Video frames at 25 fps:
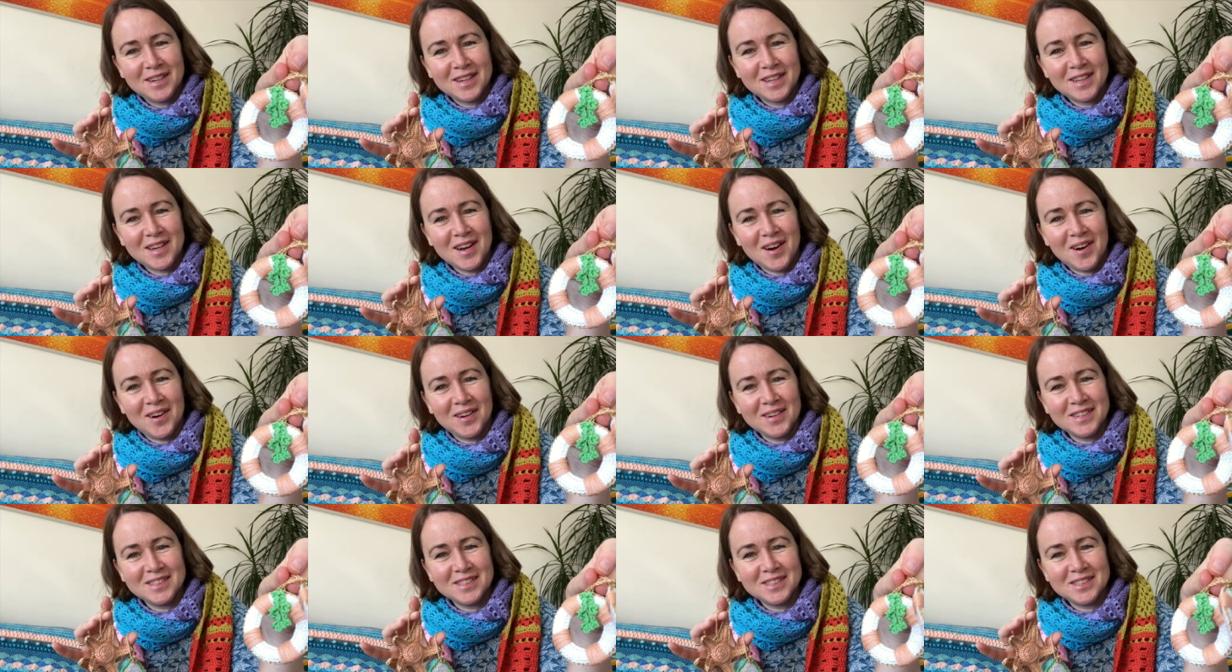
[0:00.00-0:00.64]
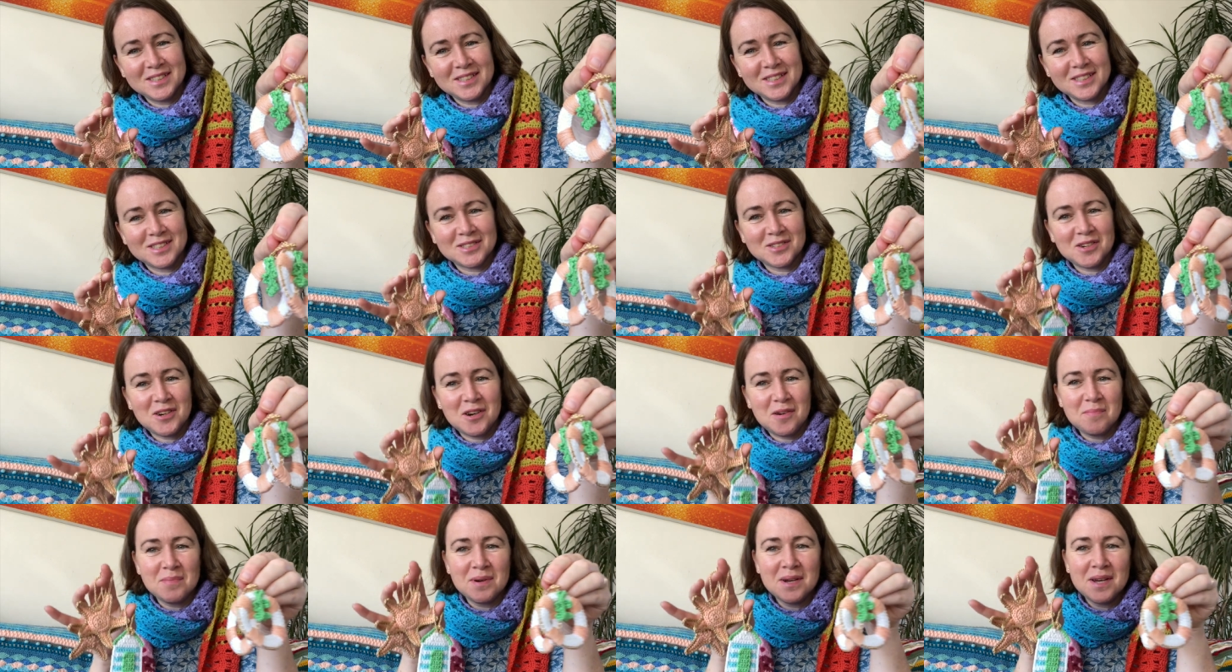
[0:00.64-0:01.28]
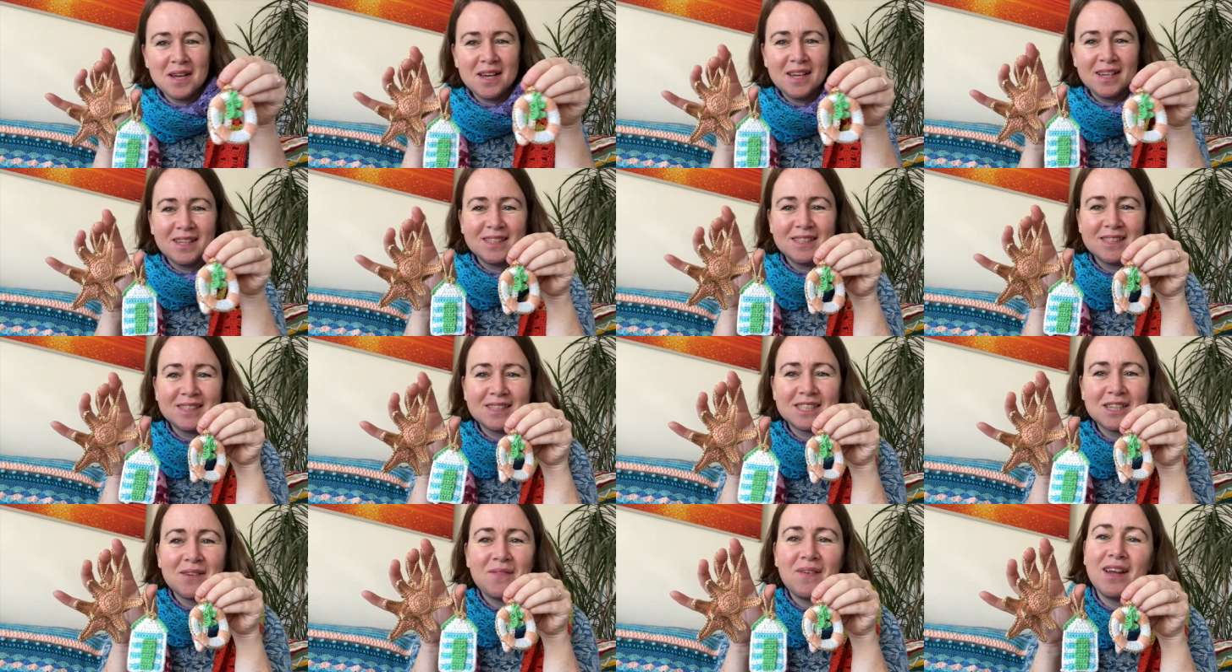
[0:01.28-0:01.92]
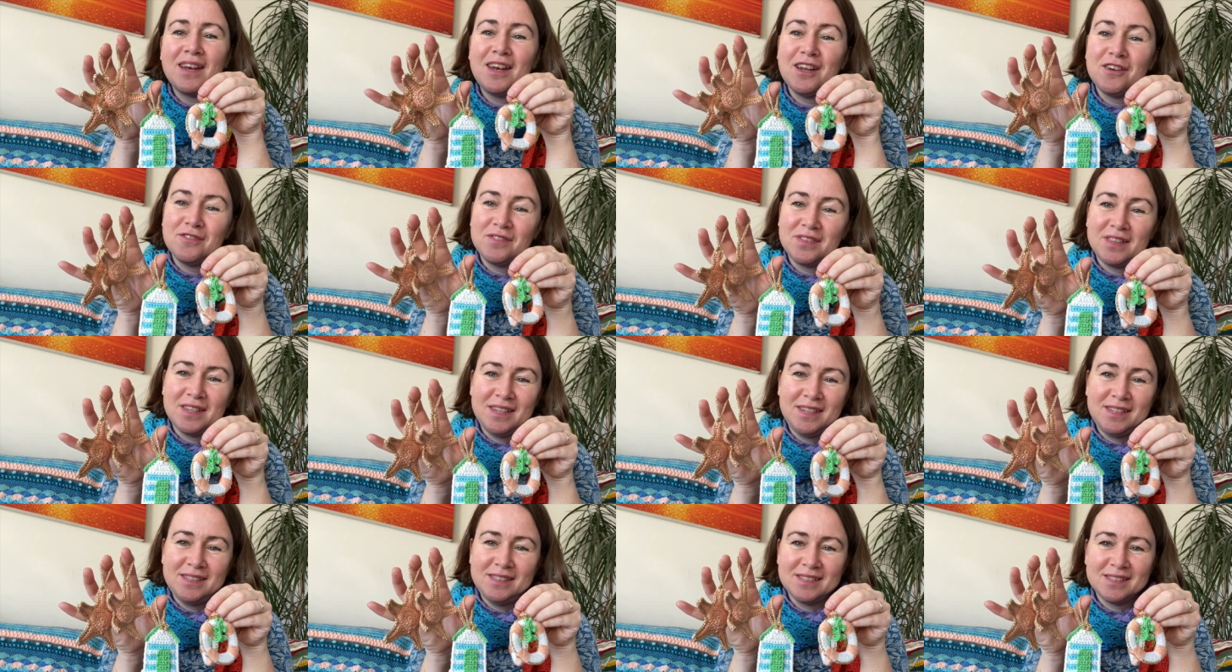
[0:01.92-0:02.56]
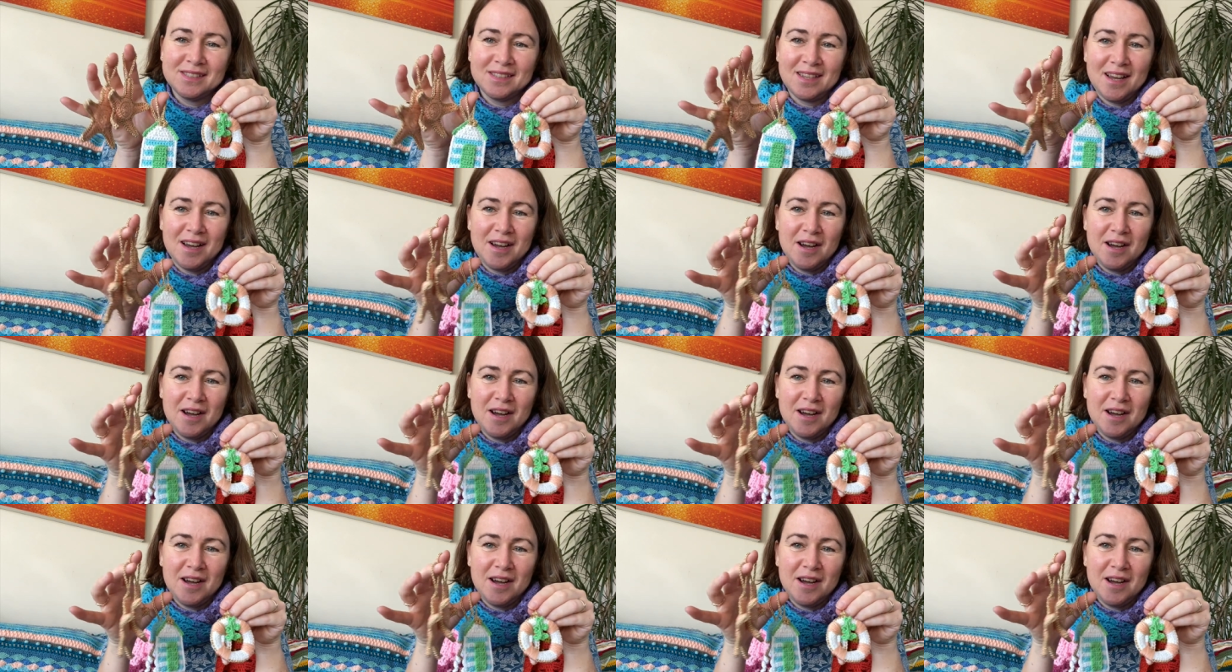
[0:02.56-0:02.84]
garland at the top. So I love these.